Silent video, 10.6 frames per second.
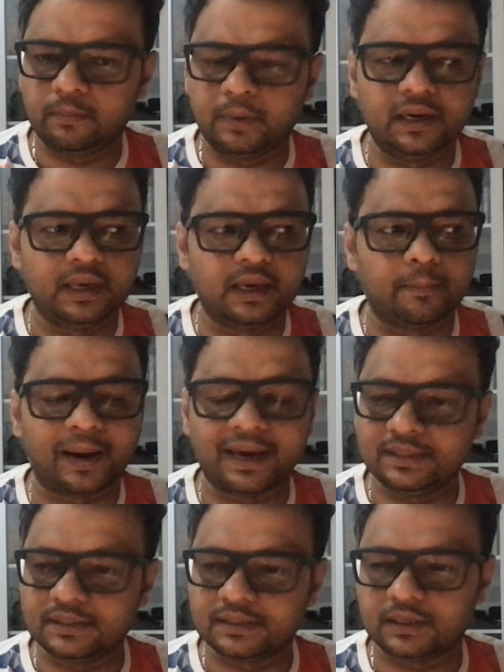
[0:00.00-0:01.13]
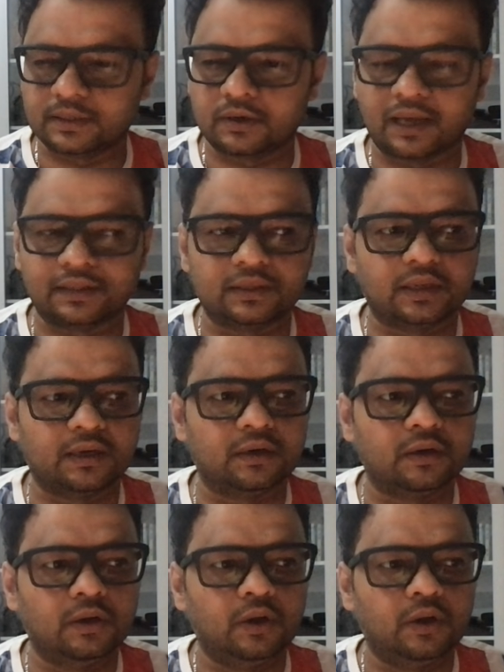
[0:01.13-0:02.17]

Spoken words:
building a mindset rather than